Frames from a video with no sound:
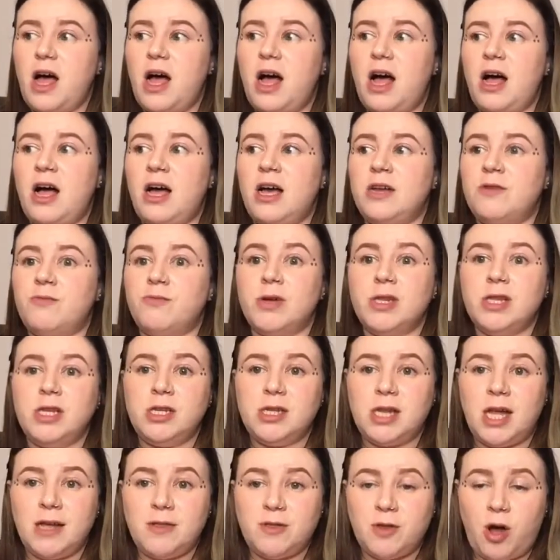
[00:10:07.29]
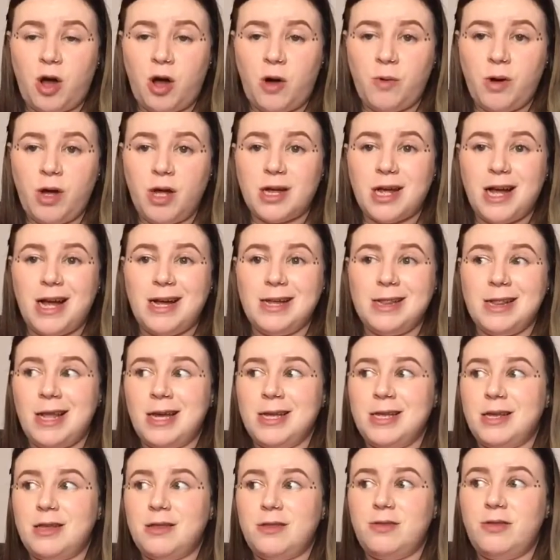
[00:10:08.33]
I really like the artwork. I
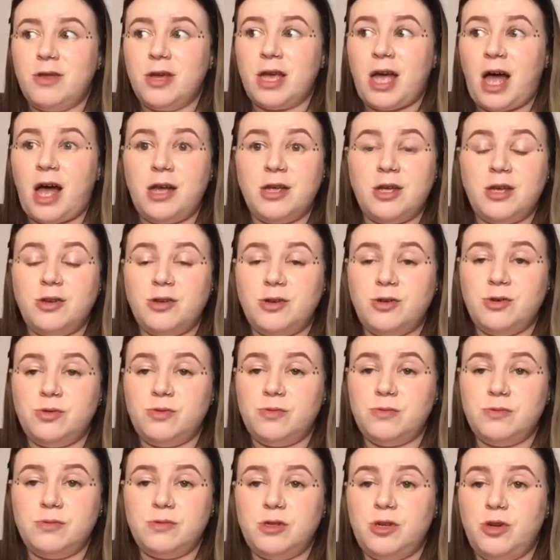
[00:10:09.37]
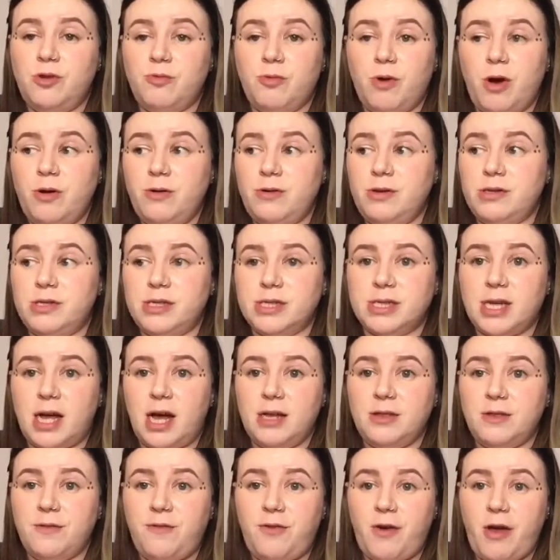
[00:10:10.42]
like the guy who, who wrote and
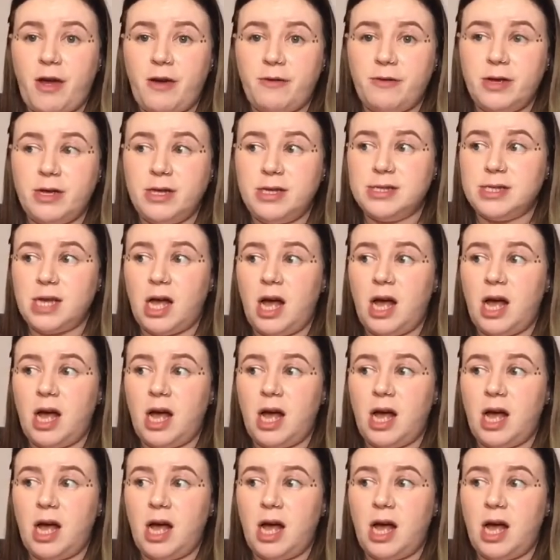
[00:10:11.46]
designed the fairies.